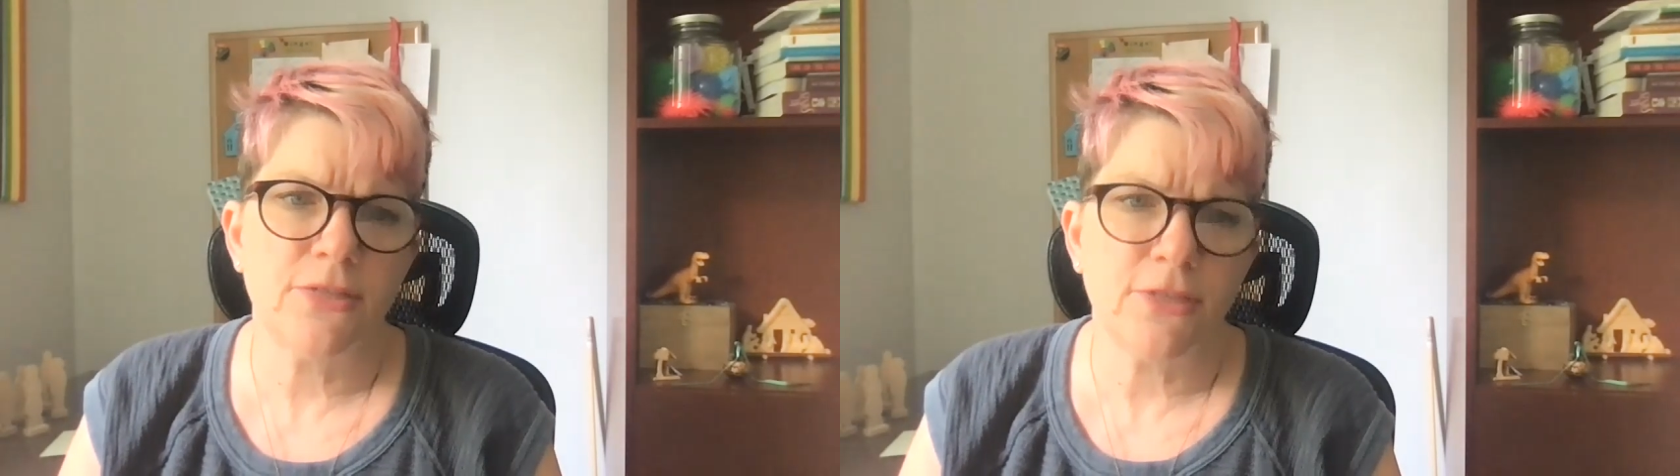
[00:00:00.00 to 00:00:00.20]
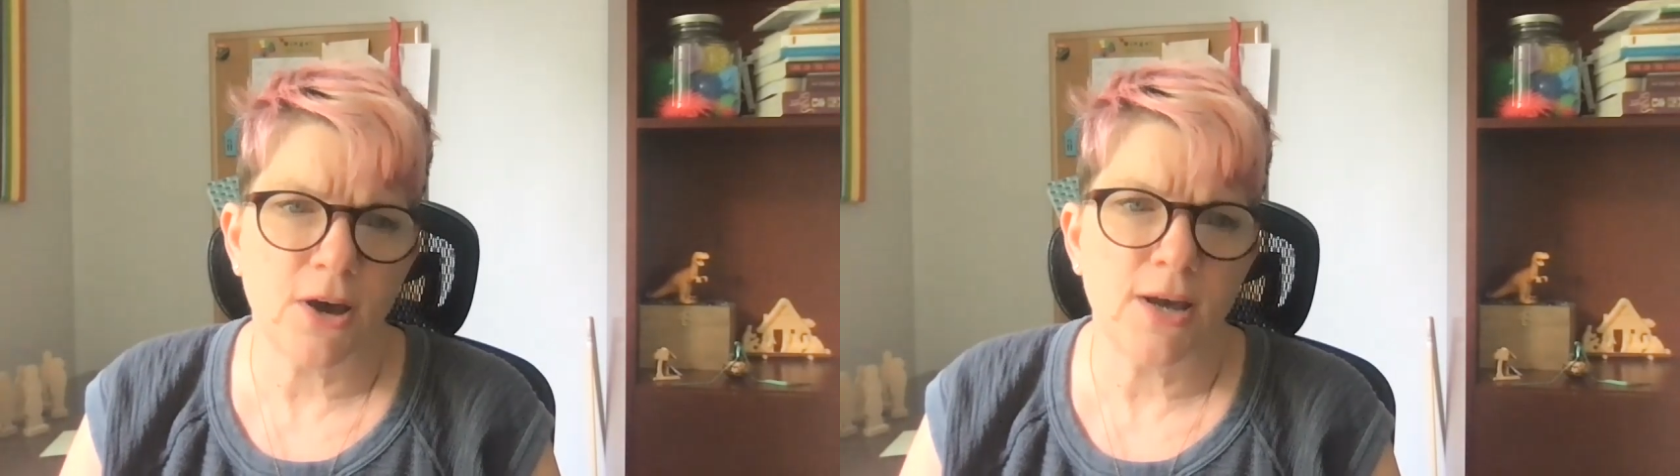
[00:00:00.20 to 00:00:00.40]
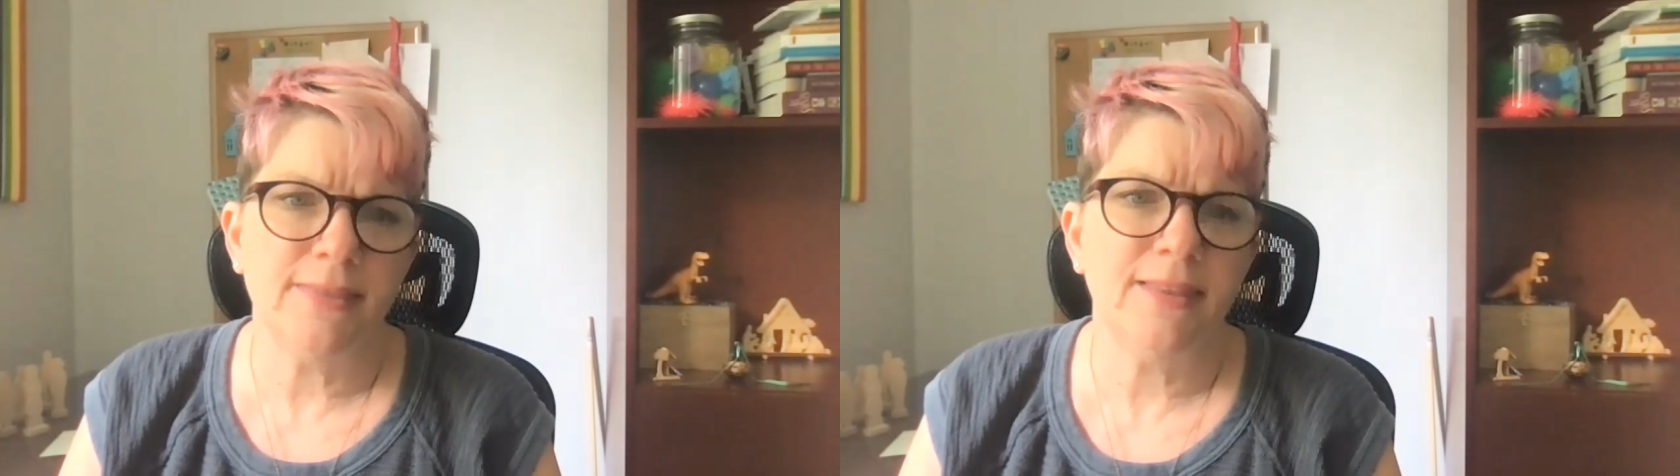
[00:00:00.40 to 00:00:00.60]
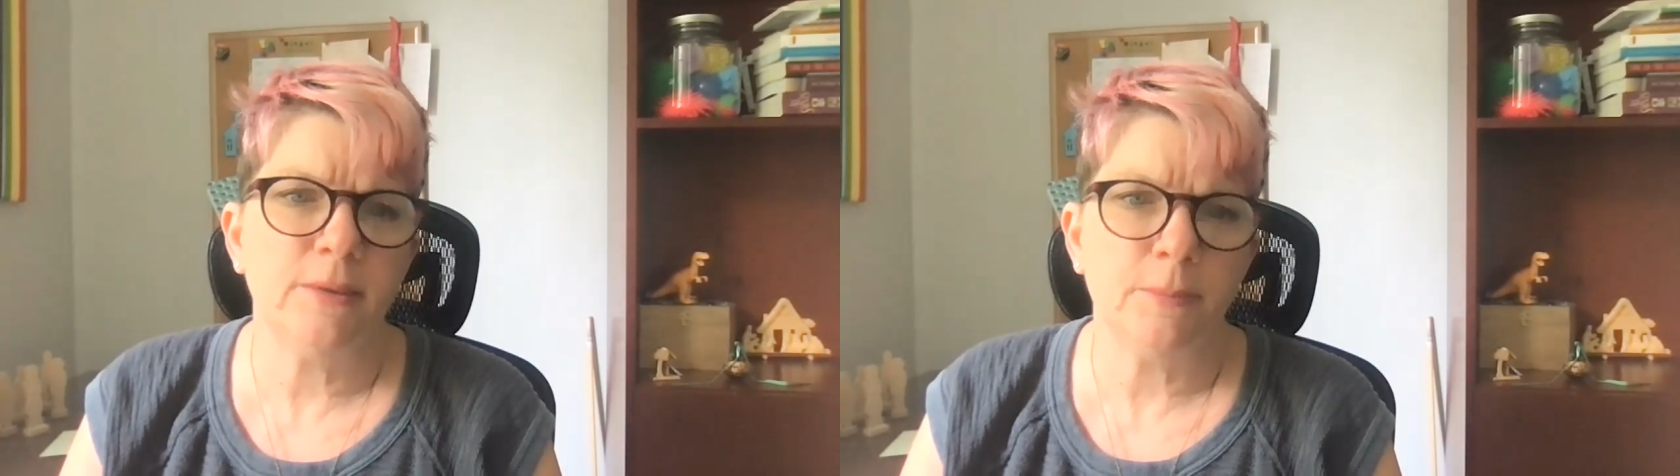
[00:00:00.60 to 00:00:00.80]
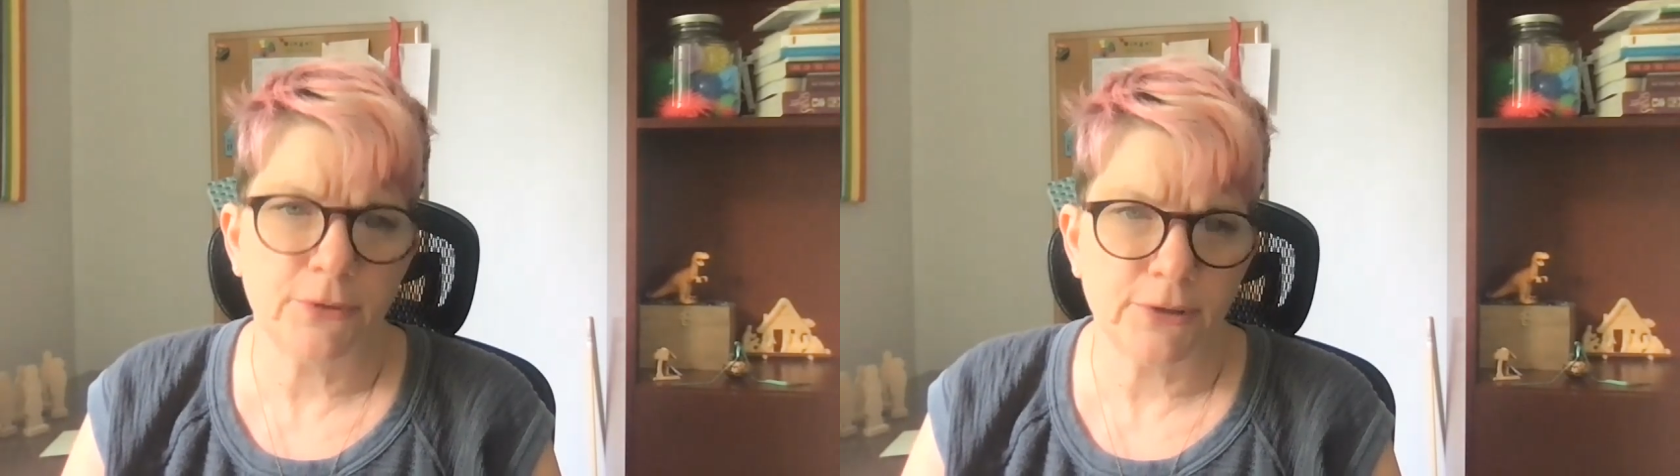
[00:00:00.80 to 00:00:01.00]
thought that
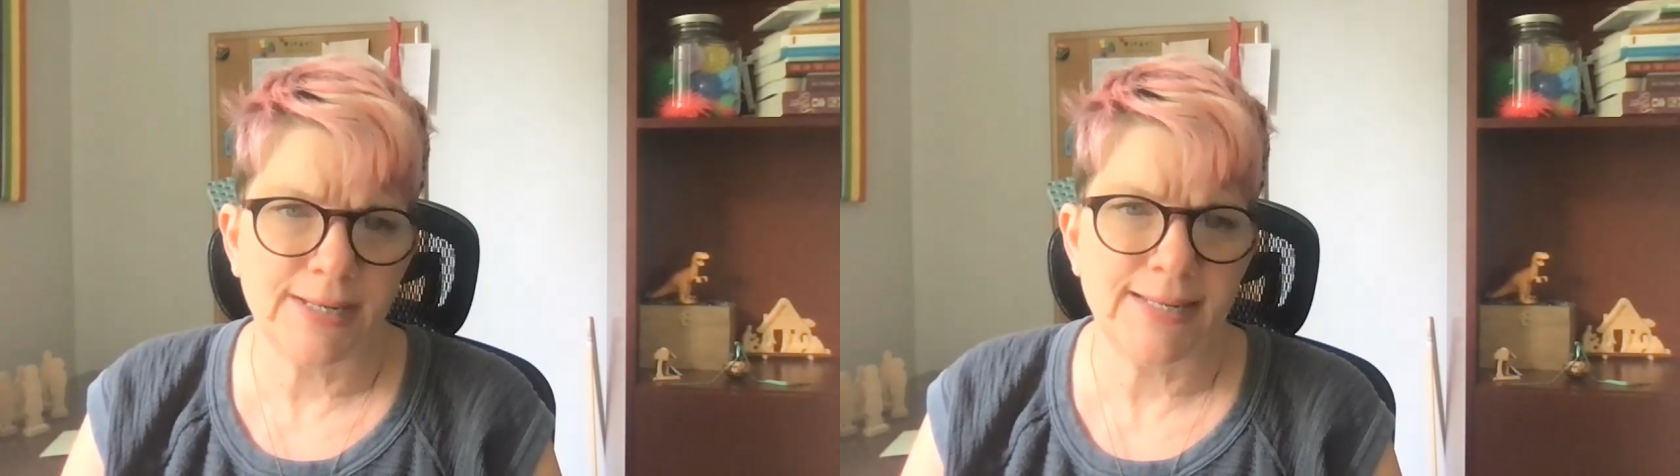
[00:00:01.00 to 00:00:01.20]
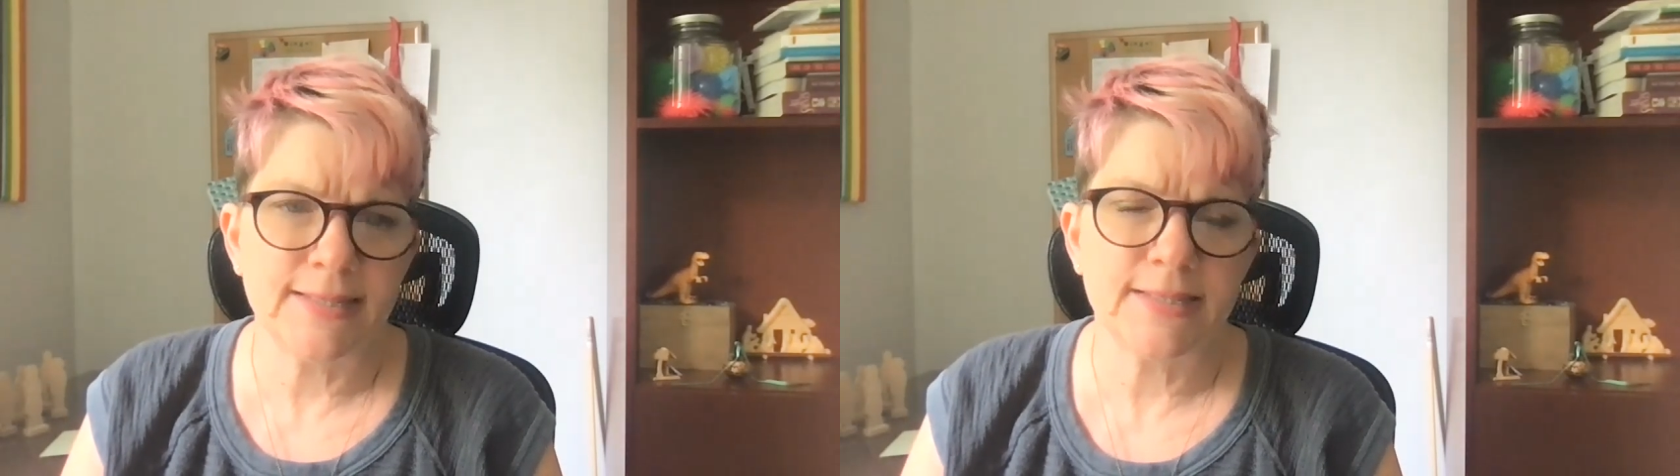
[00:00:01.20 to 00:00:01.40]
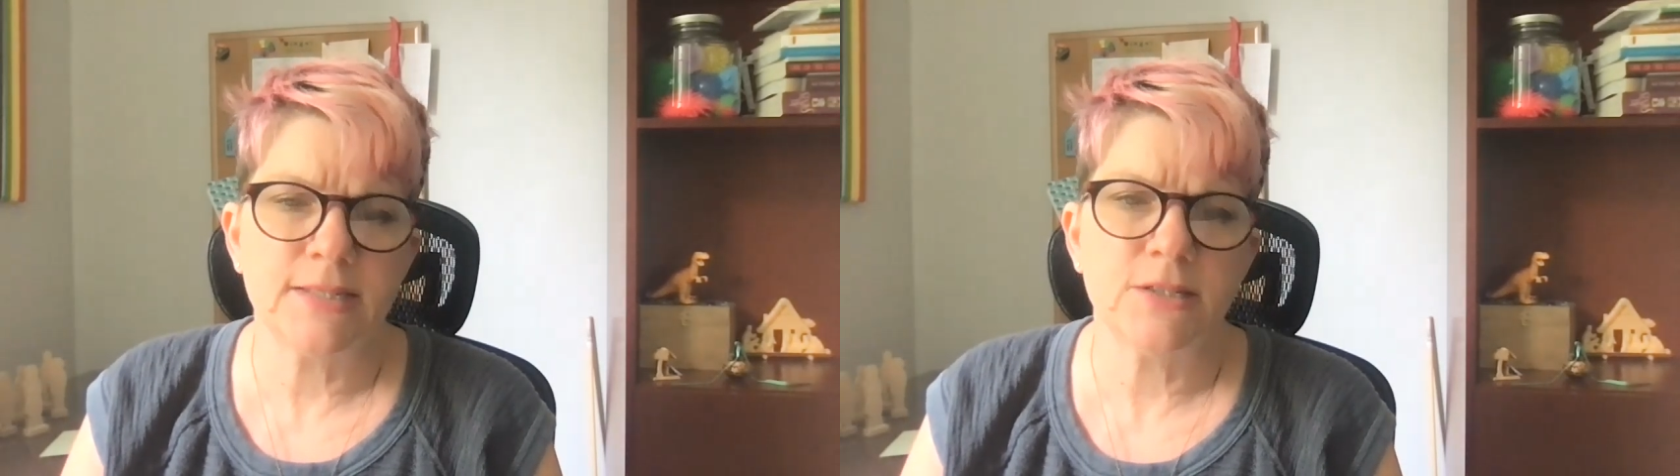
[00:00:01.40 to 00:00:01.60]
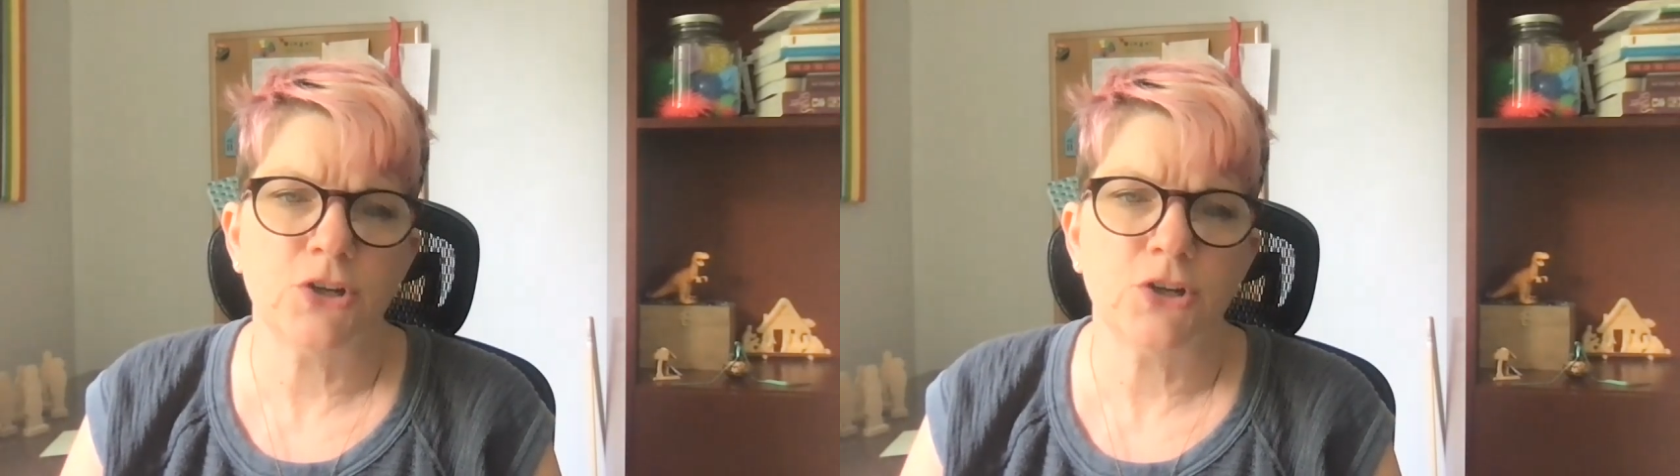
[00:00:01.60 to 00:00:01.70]
the priests